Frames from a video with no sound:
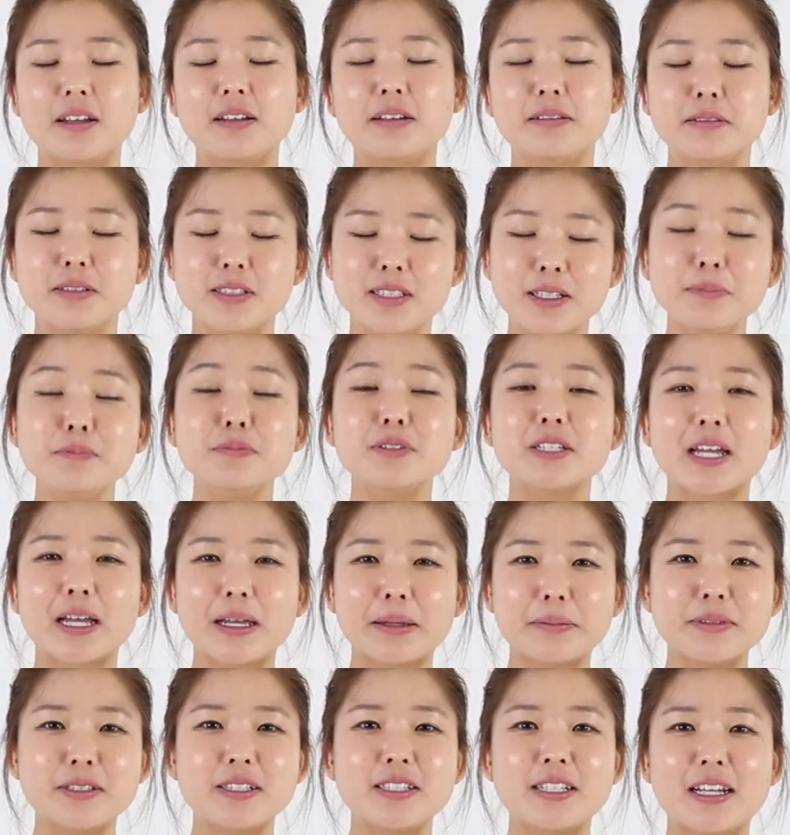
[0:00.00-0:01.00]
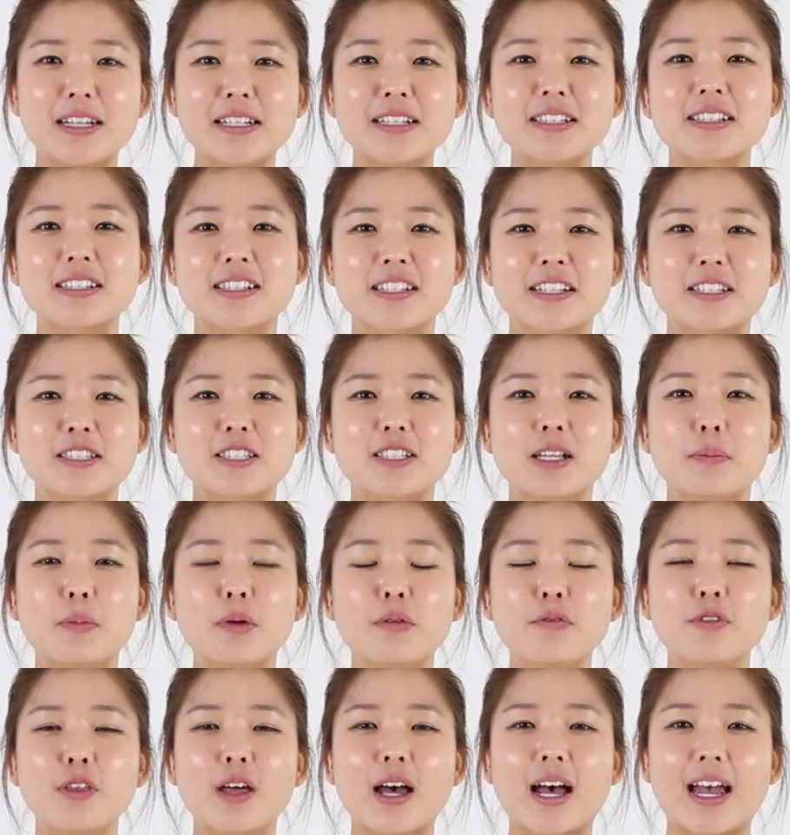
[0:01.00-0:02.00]
Sometimes, yes, some
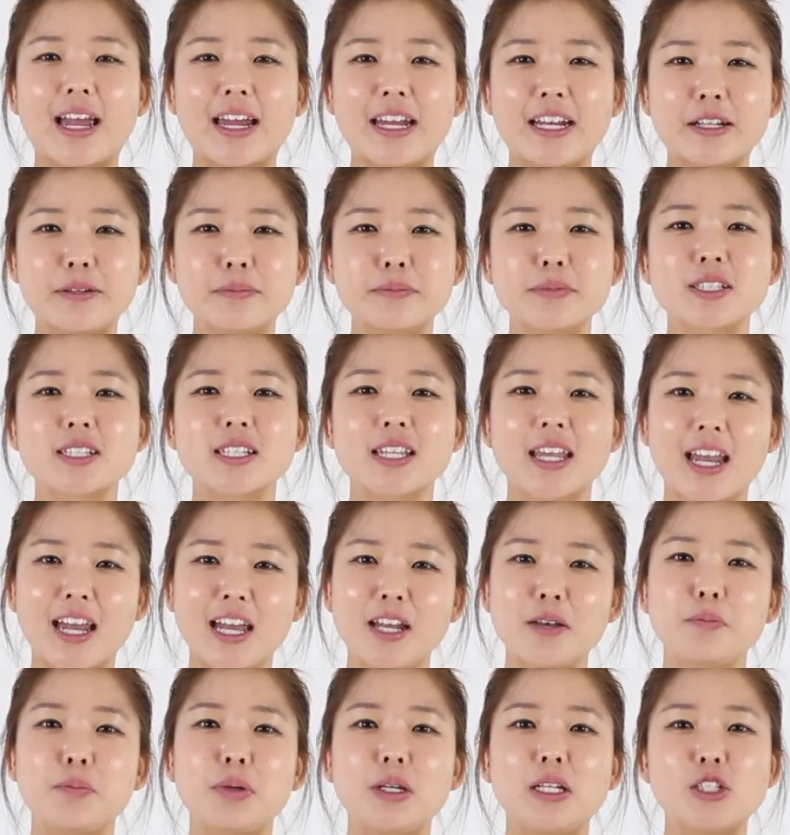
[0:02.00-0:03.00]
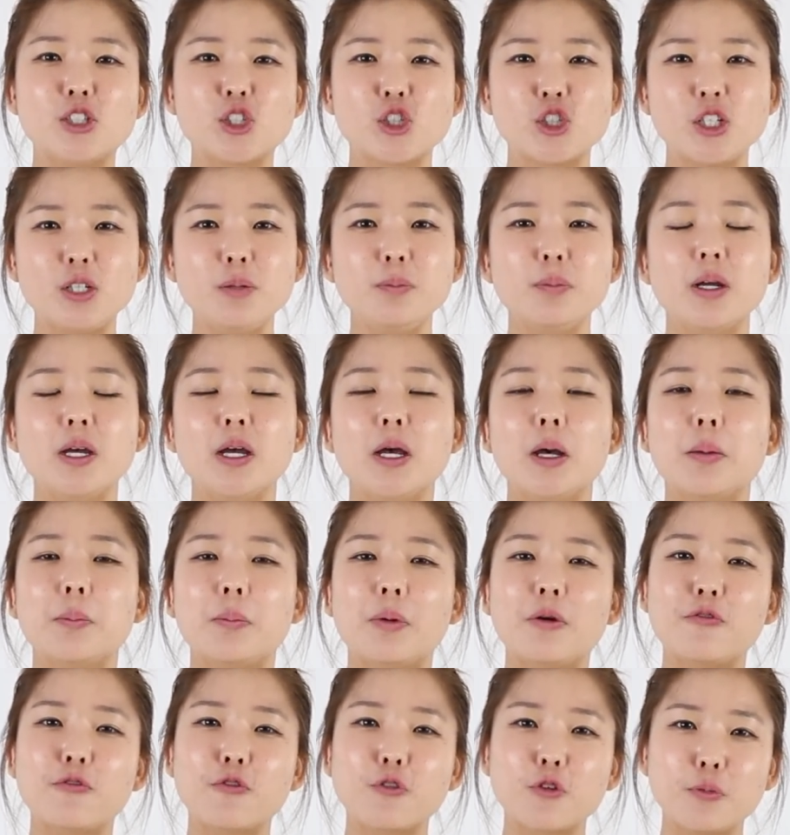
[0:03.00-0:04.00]
of the items can be cheap,
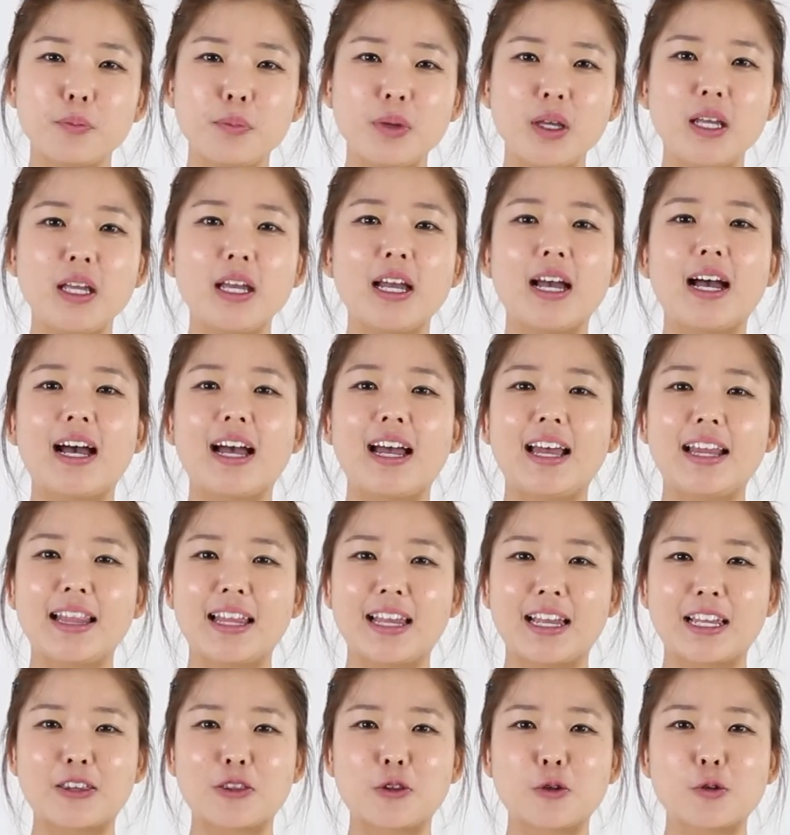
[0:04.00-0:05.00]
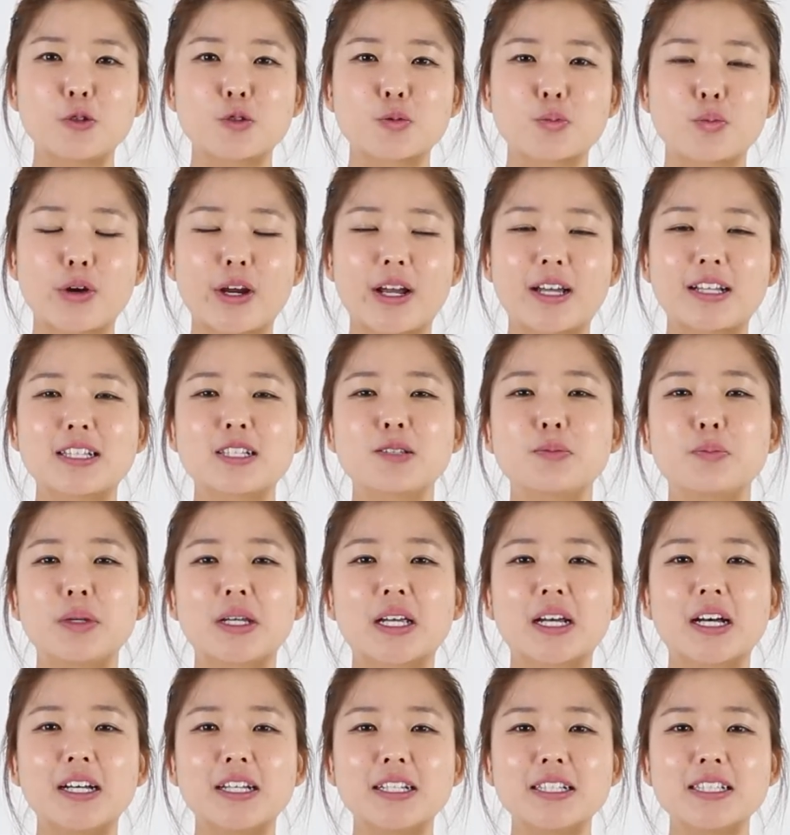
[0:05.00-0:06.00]
but for me, I like those brands
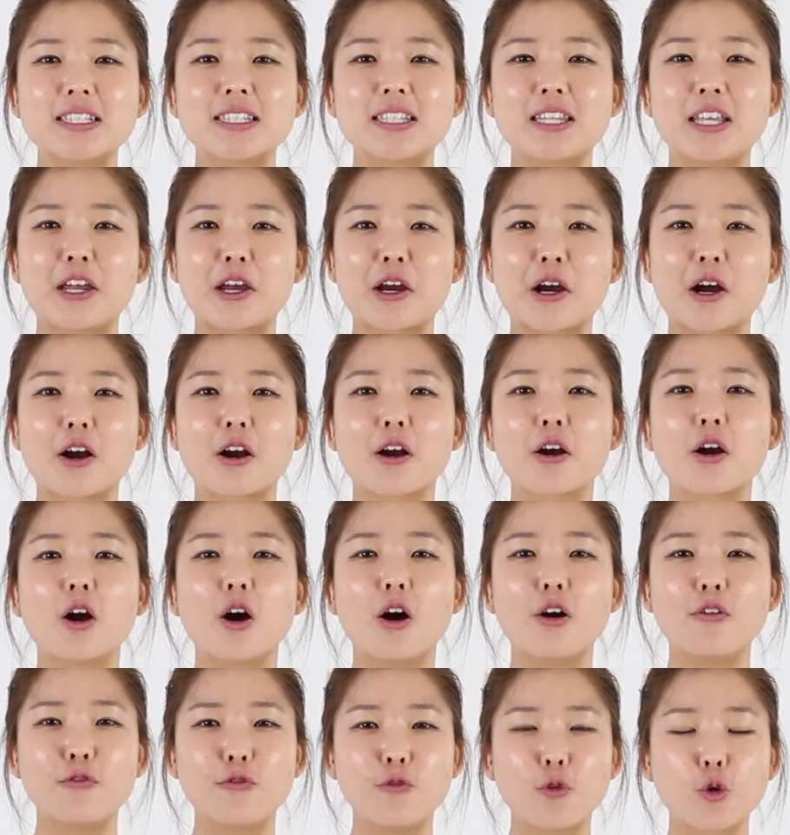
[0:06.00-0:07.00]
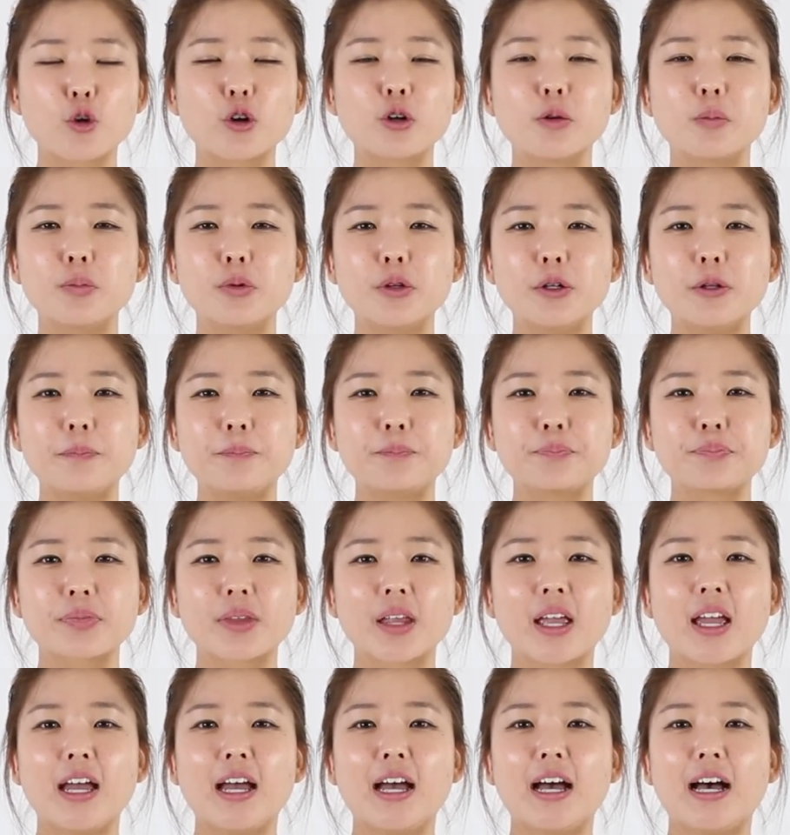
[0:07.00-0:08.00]
because they are affordable.
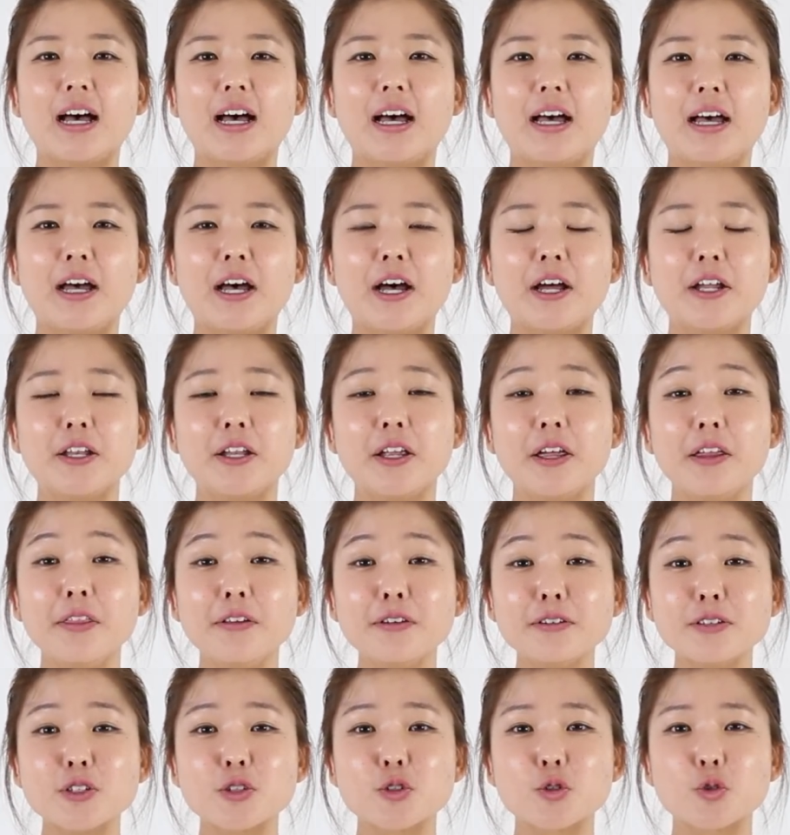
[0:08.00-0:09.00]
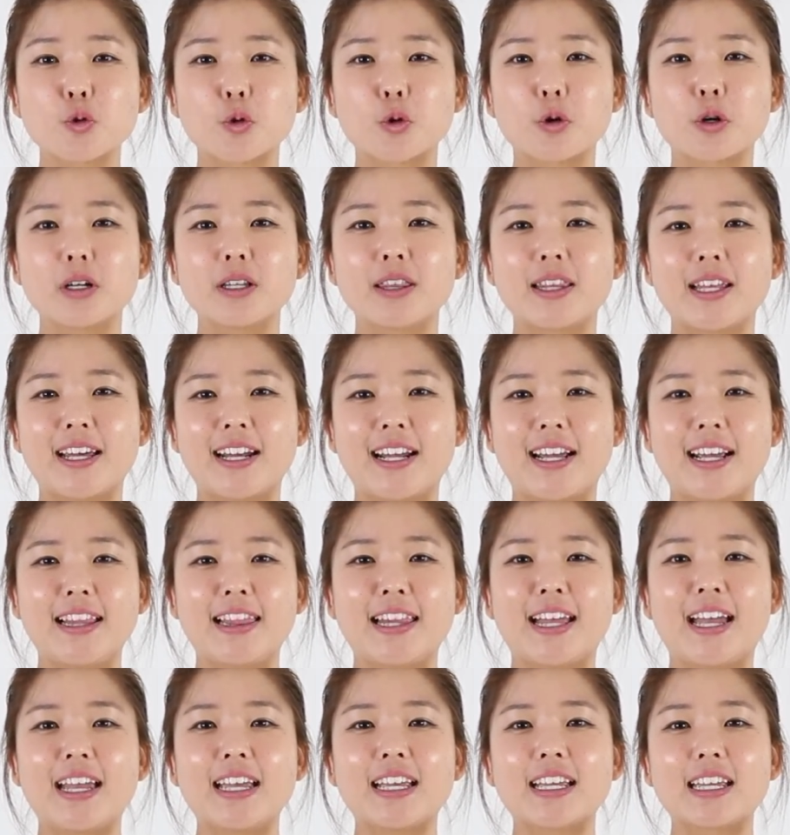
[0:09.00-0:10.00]
Another store that I
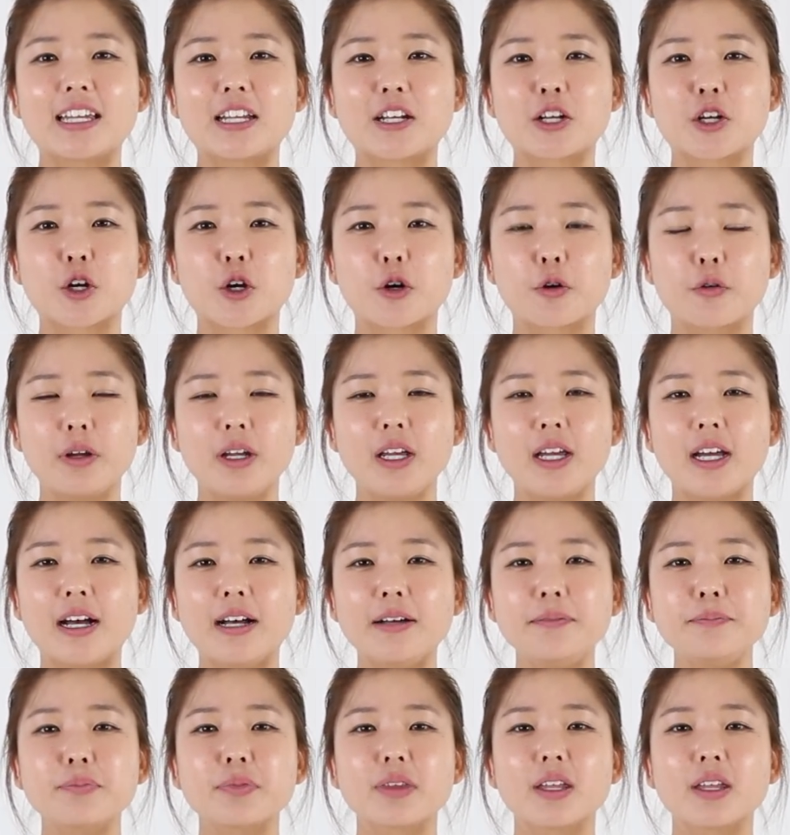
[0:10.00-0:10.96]
like in Korea,